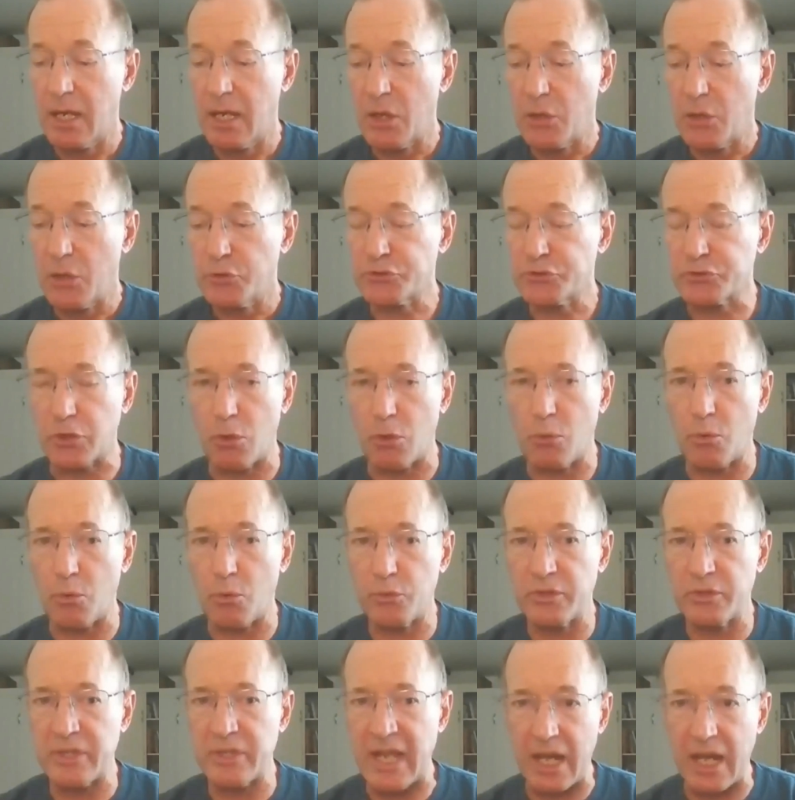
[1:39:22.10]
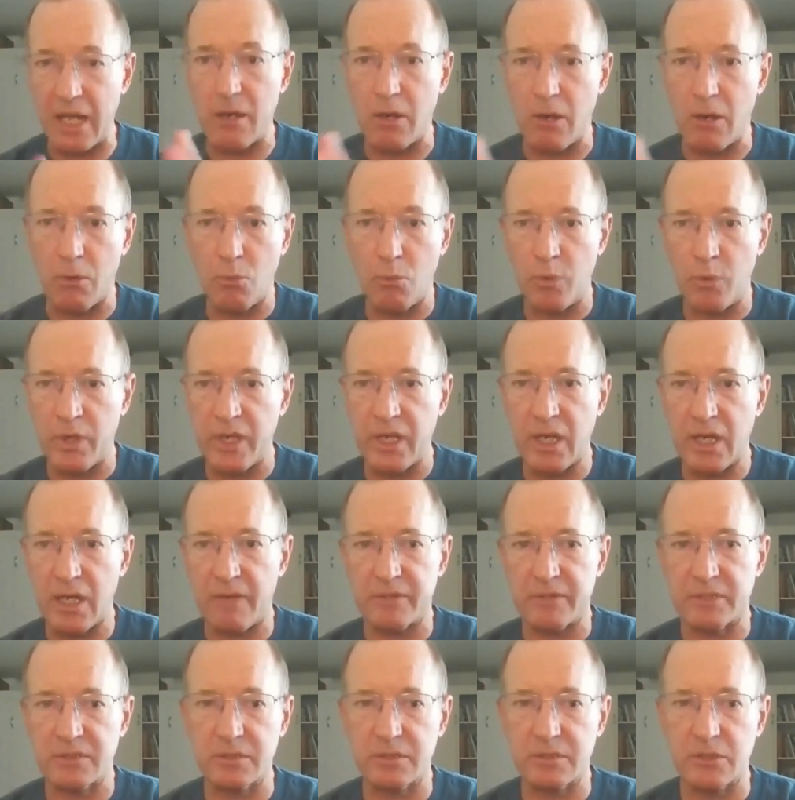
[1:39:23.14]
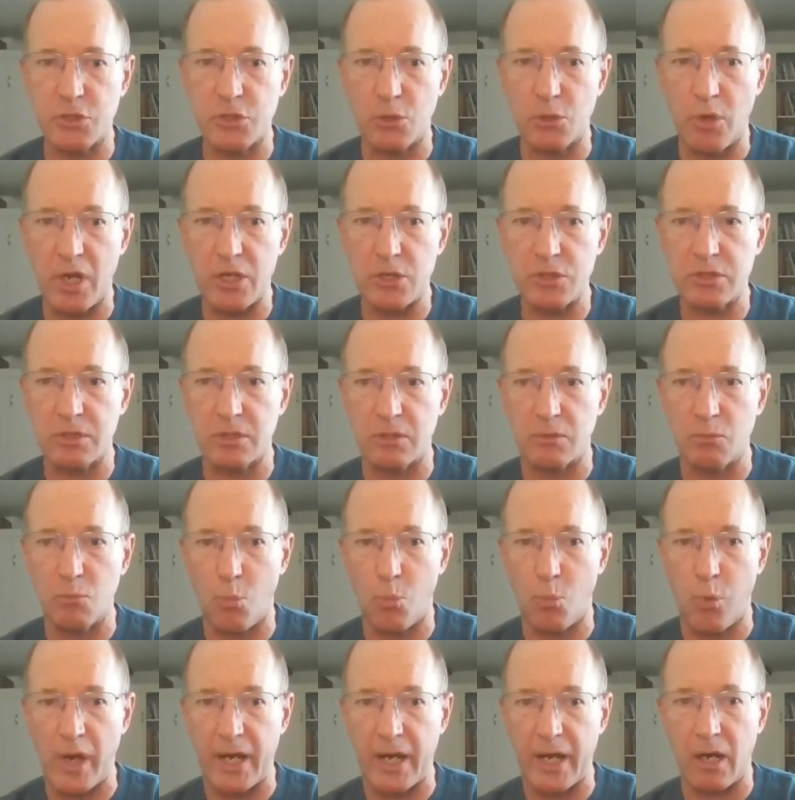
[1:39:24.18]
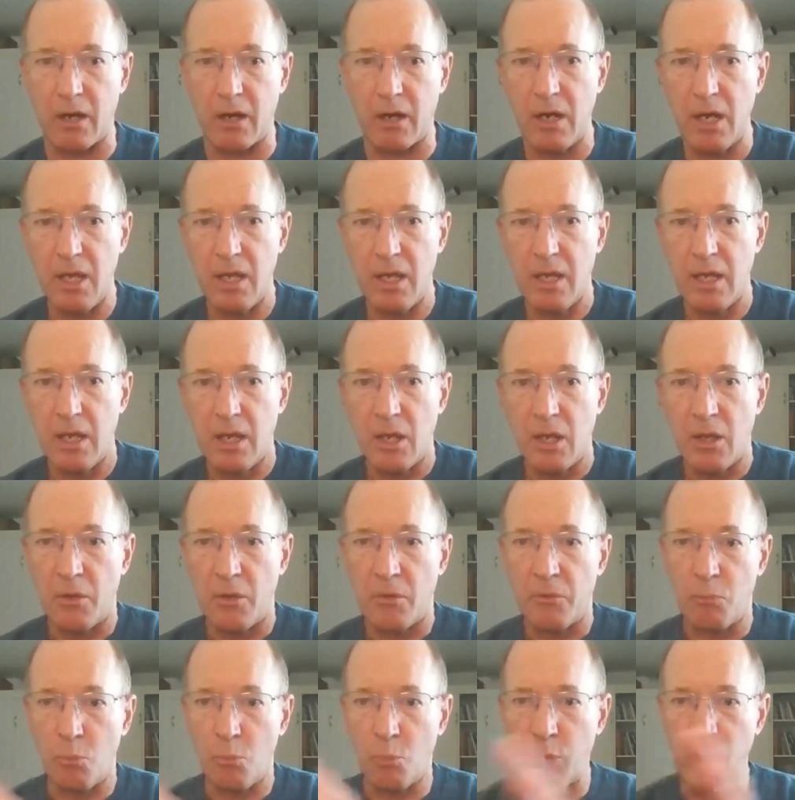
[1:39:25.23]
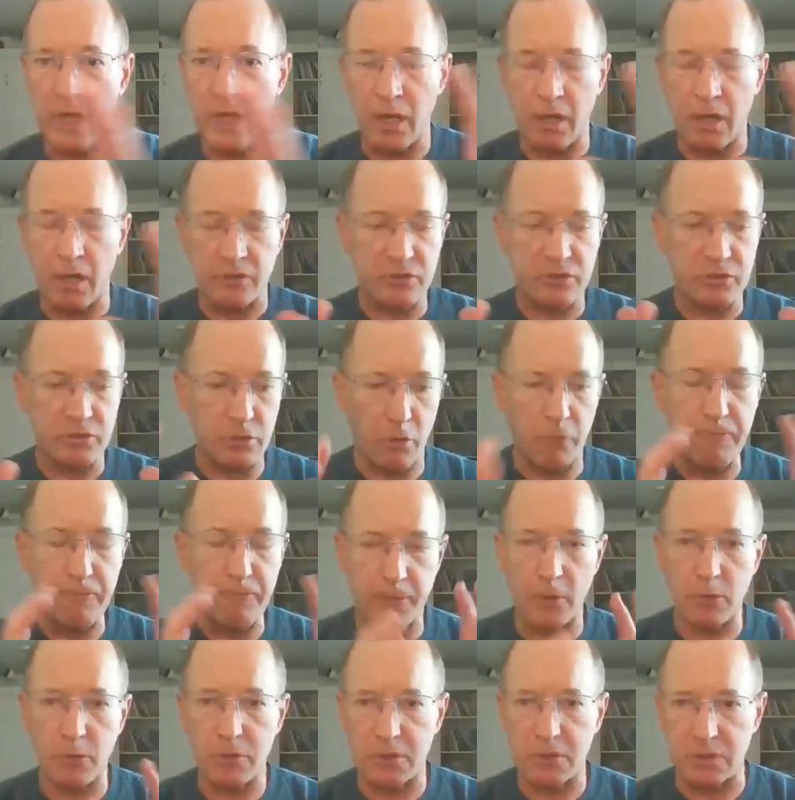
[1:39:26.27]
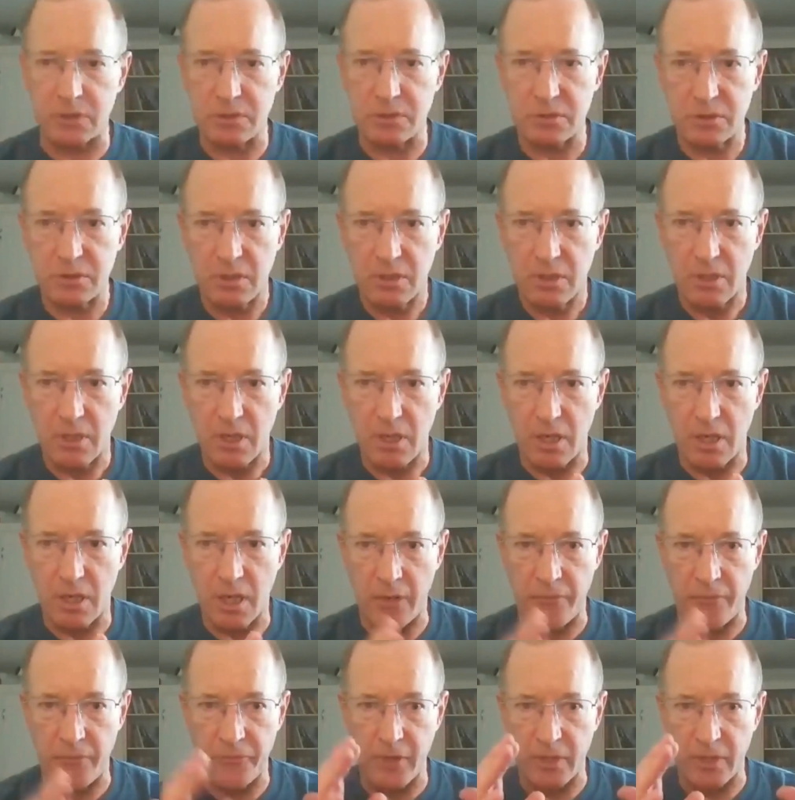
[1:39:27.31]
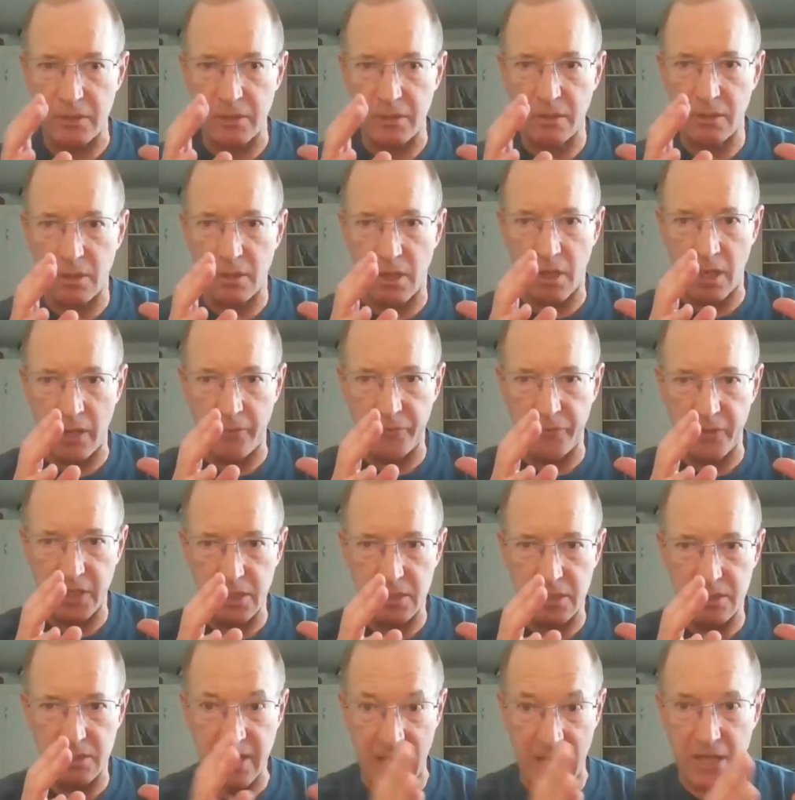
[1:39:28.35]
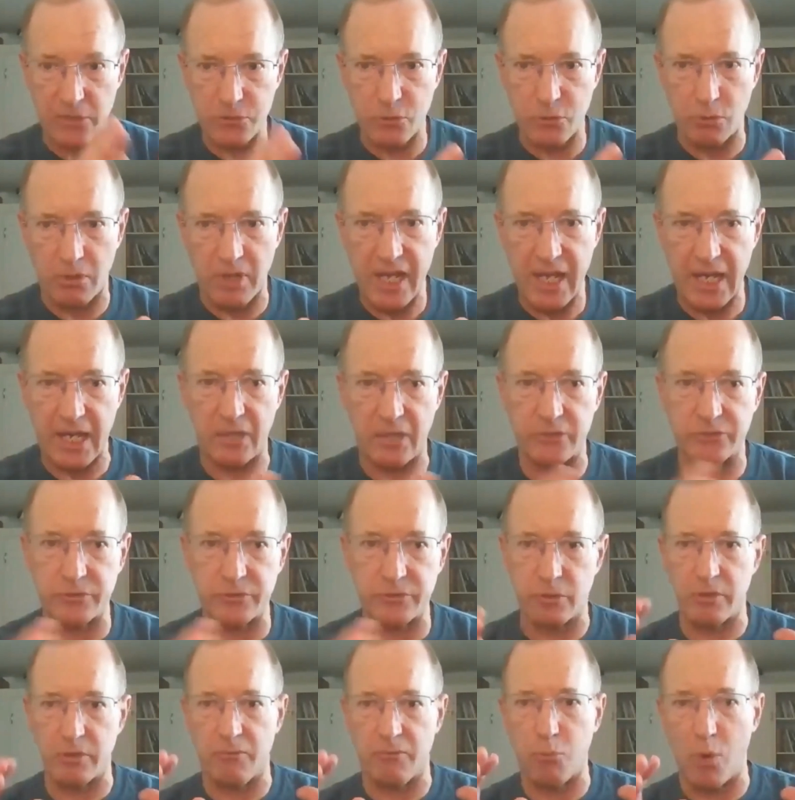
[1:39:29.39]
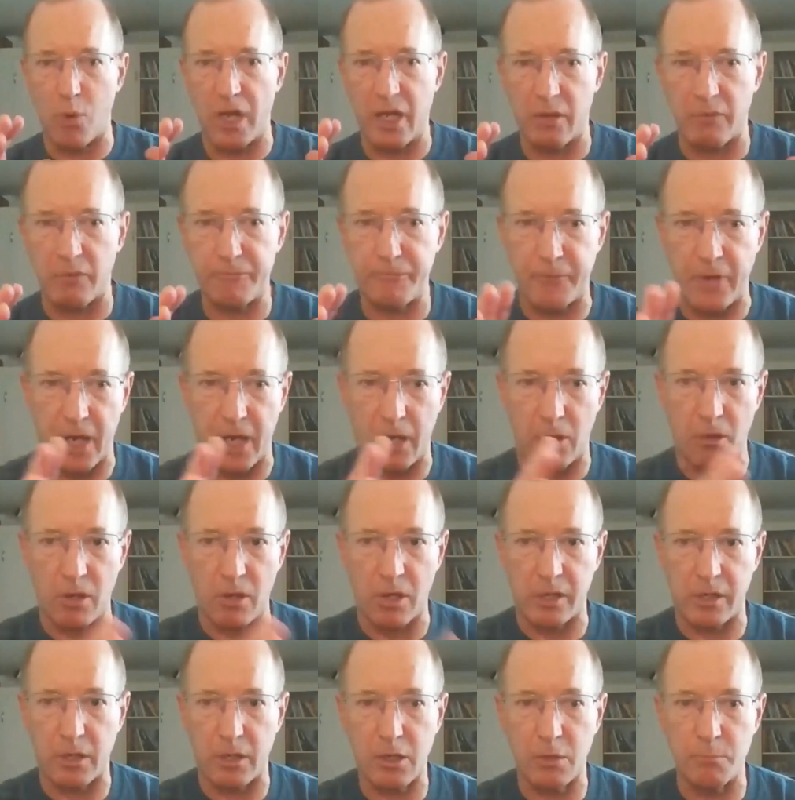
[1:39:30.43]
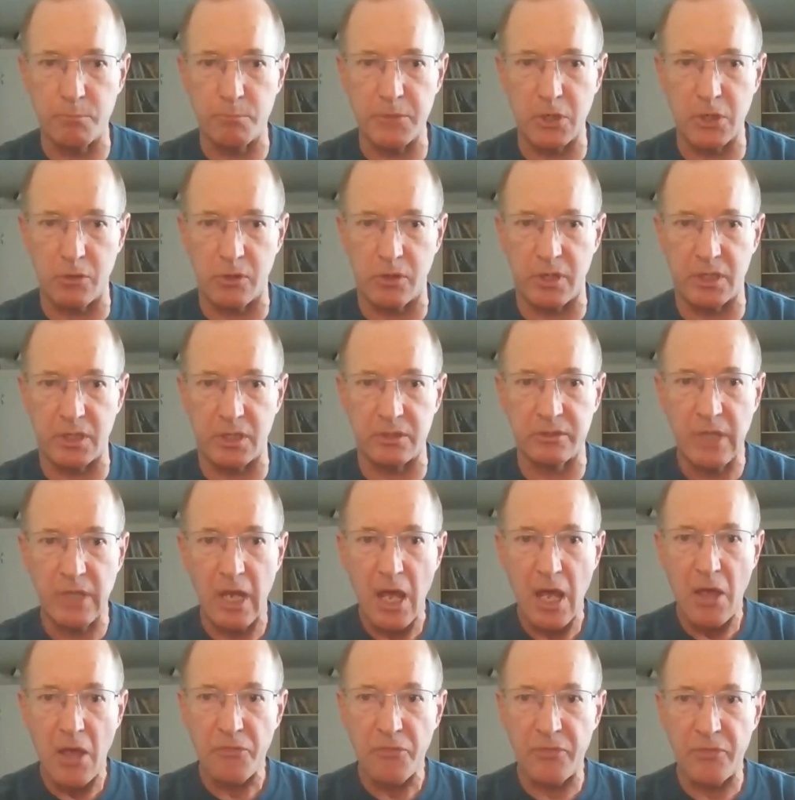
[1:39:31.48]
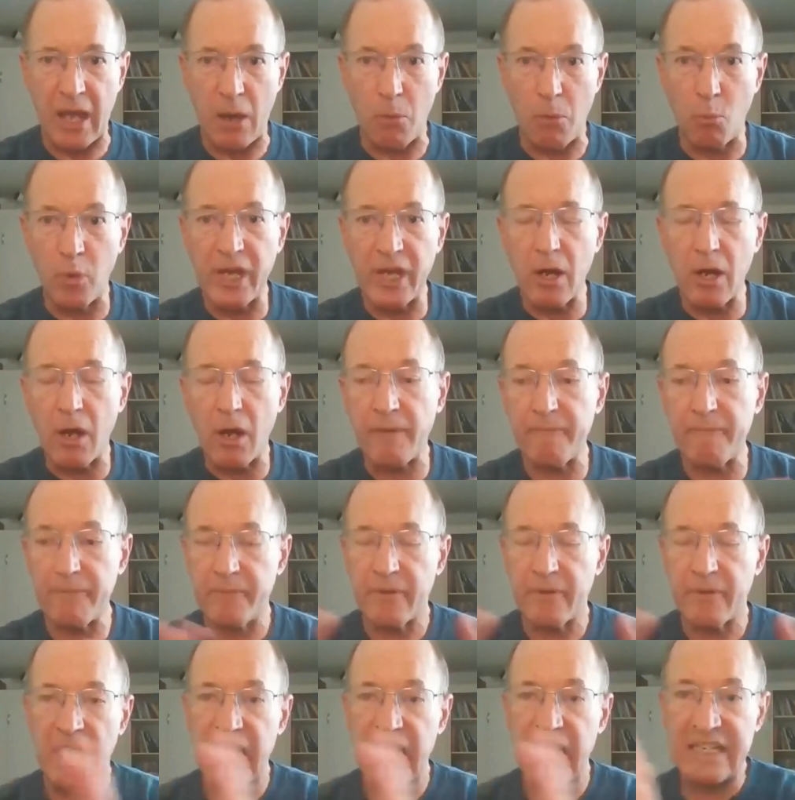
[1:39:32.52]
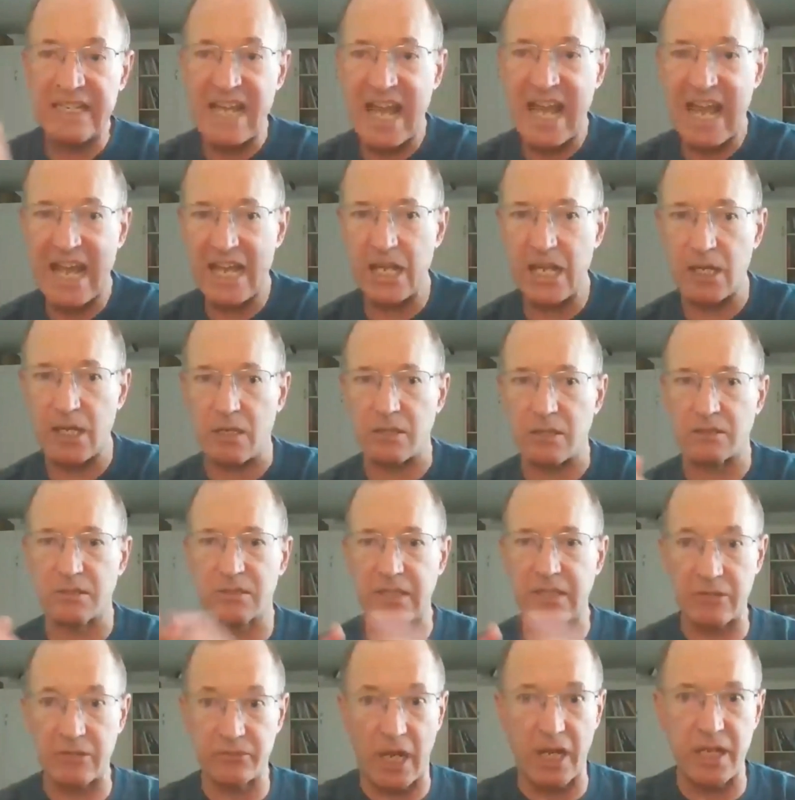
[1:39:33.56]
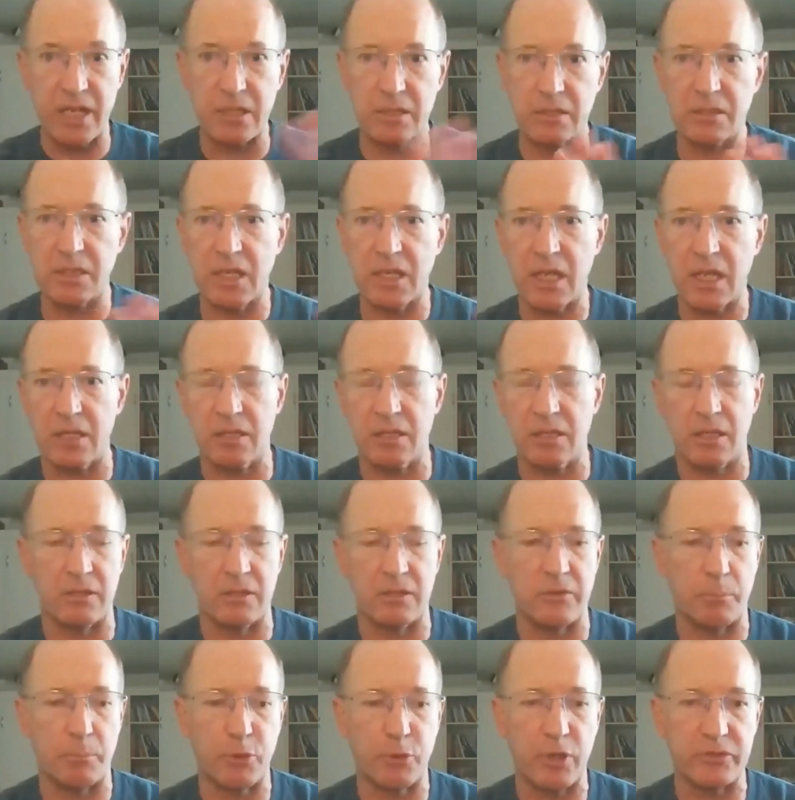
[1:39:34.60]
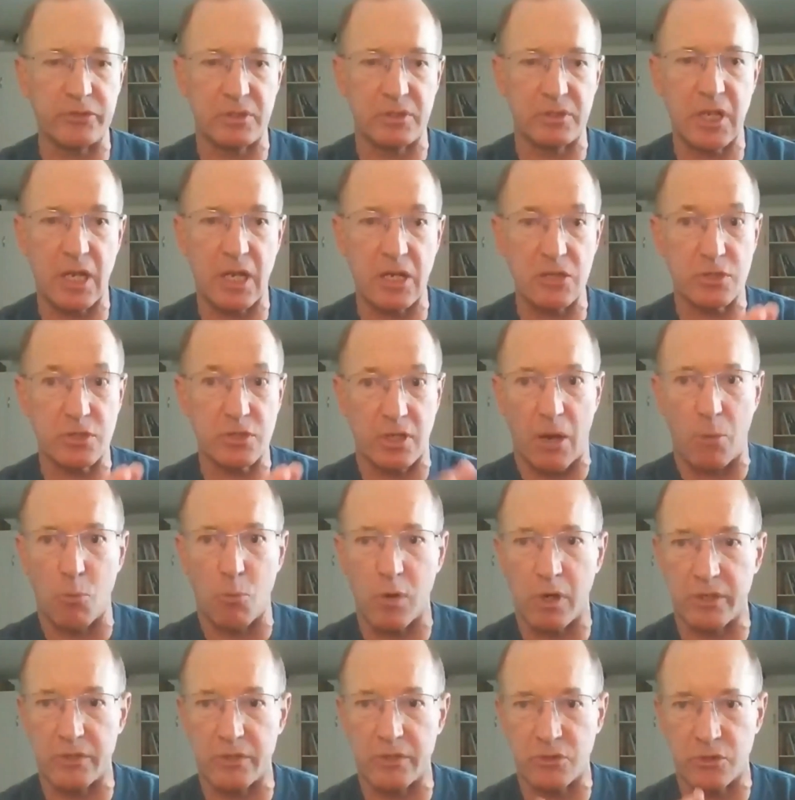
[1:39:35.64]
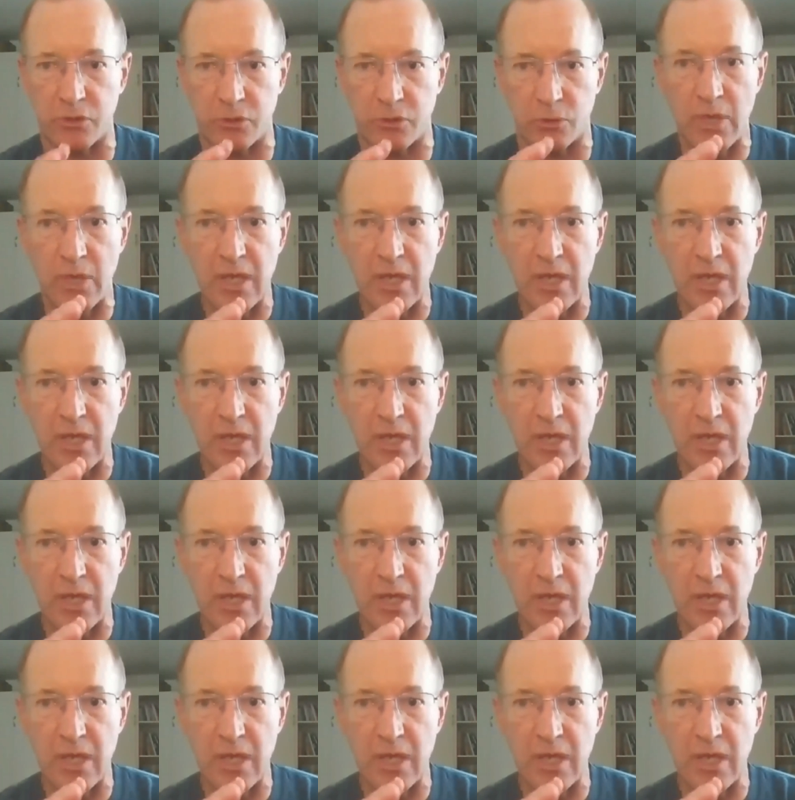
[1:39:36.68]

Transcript: So now we have a situation where we are so focused on the natural hazard of wildfire on our communities that we have enhanced. As I indicated in the presentation, I want to